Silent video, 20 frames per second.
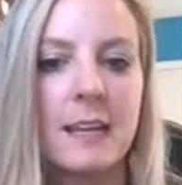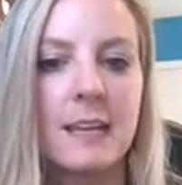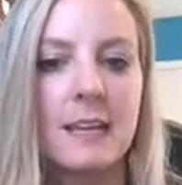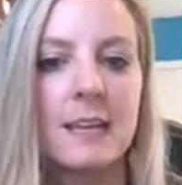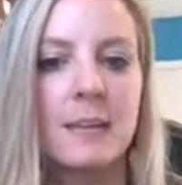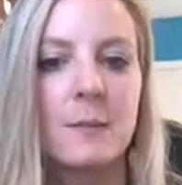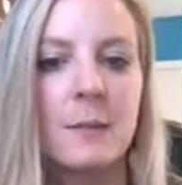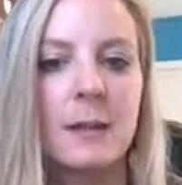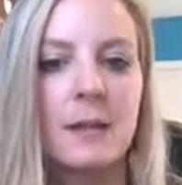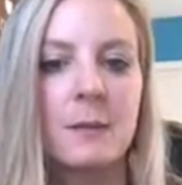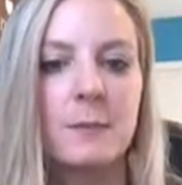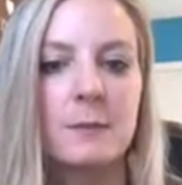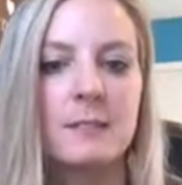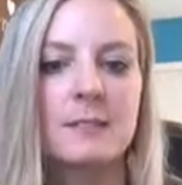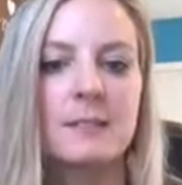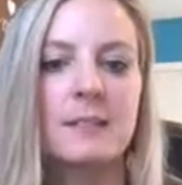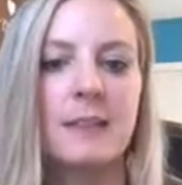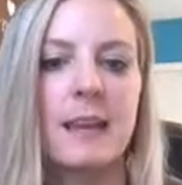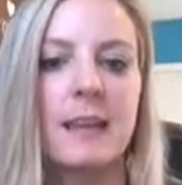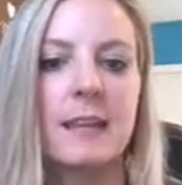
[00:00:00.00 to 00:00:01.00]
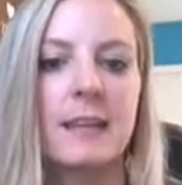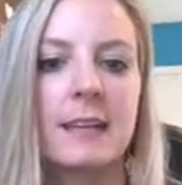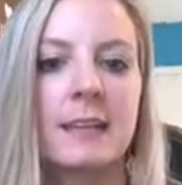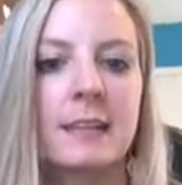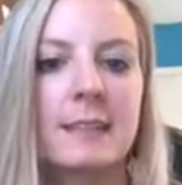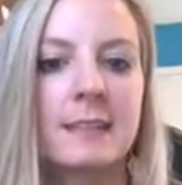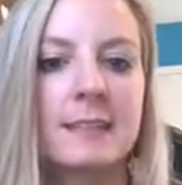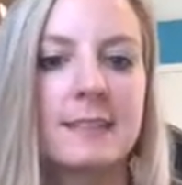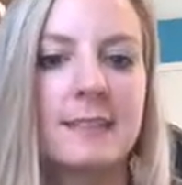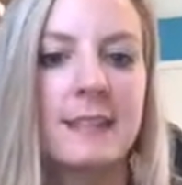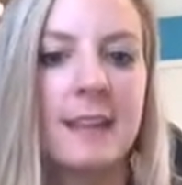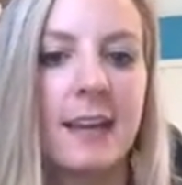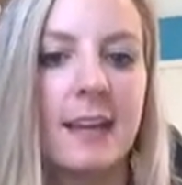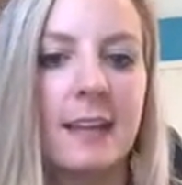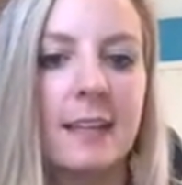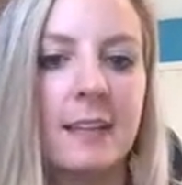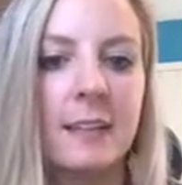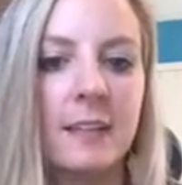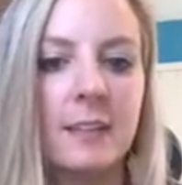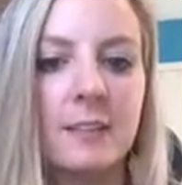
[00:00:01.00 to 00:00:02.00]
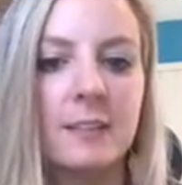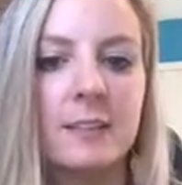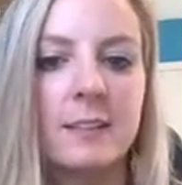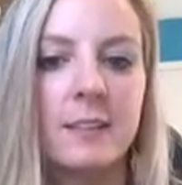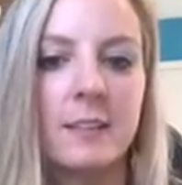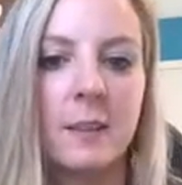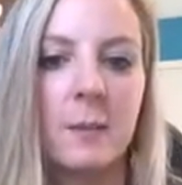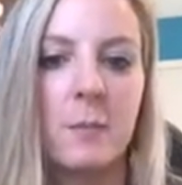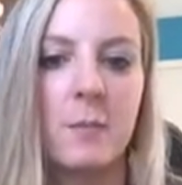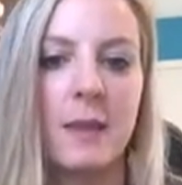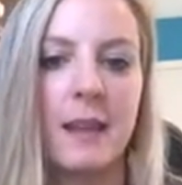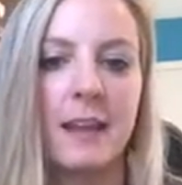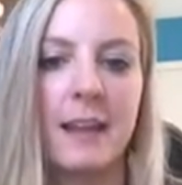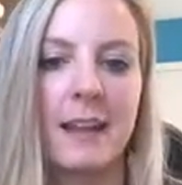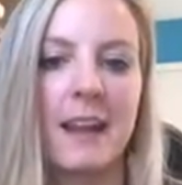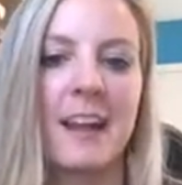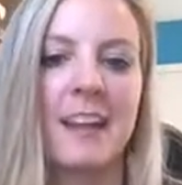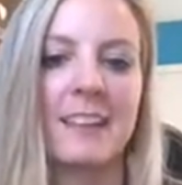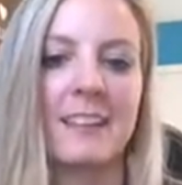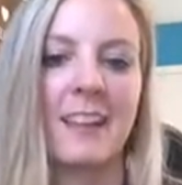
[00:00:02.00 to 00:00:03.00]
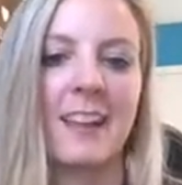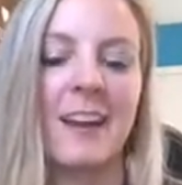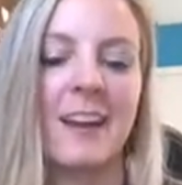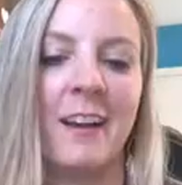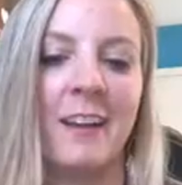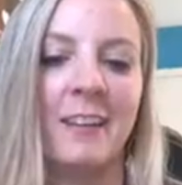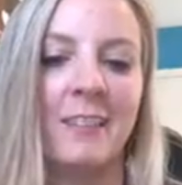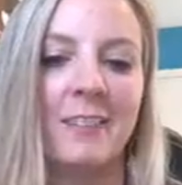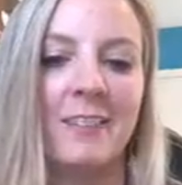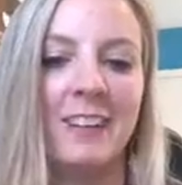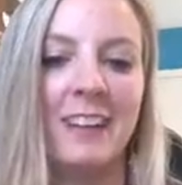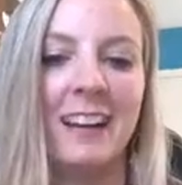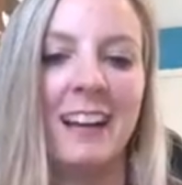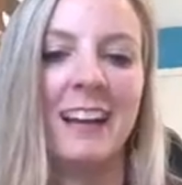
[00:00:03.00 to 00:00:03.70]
He made a mistake and it said, "To the man I love."